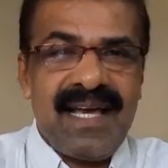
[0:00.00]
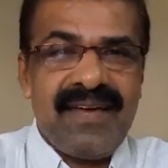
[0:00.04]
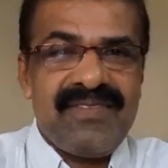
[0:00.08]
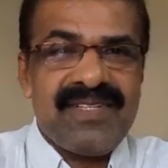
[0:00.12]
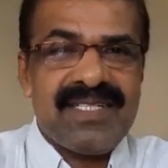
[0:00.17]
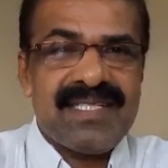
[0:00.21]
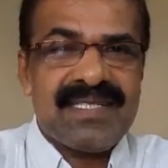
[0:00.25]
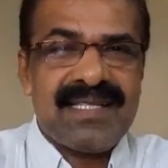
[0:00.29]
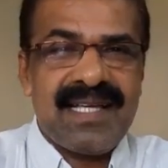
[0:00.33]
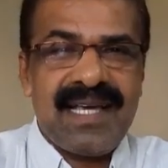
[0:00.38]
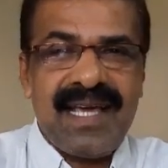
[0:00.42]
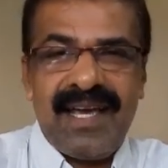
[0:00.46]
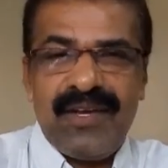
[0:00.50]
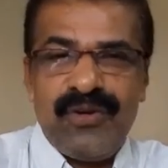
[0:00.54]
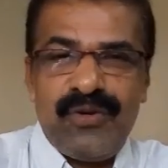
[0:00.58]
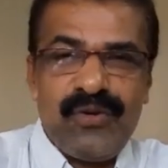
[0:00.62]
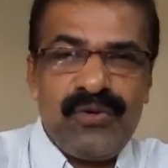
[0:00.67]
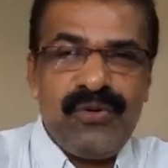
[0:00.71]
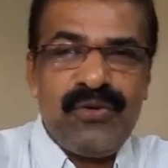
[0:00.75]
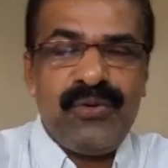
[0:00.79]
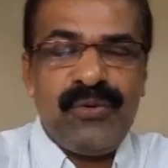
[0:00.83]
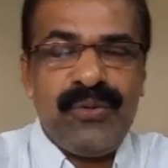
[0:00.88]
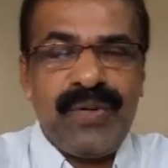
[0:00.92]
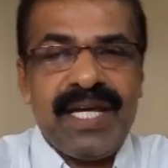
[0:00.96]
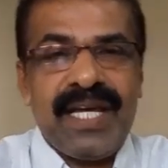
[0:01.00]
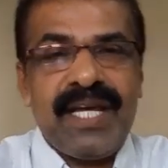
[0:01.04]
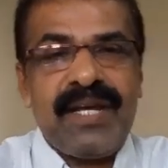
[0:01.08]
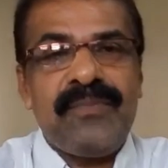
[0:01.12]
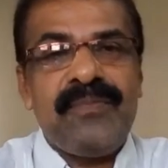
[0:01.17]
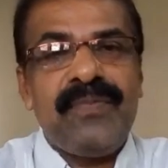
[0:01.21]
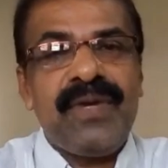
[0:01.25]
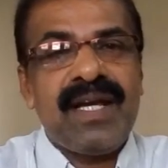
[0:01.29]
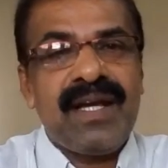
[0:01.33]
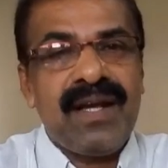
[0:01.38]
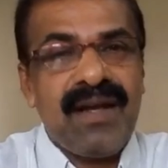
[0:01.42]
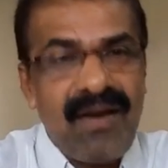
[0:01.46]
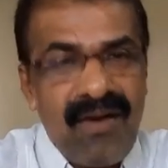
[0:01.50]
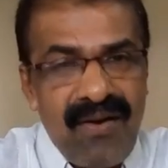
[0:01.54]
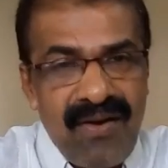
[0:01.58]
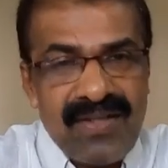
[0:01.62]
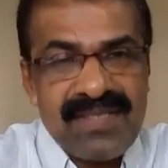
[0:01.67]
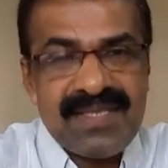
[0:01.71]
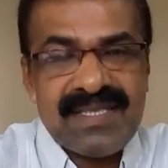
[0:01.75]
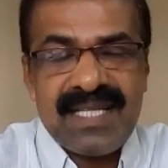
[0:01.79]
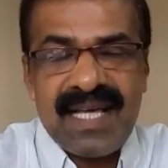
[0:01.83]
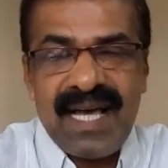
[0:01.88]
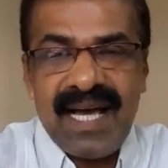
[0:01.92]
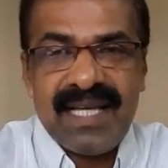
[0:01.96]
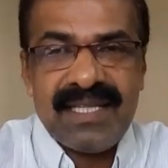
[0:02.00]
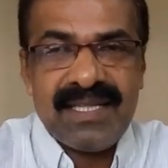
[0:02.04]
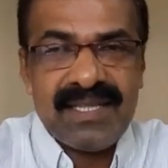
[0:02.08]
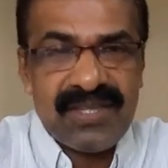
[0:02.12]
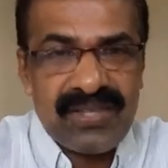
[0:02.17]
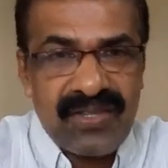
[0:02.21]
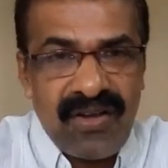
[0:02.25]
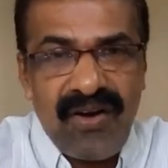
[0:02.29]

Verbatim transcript: I was scared of doing it because I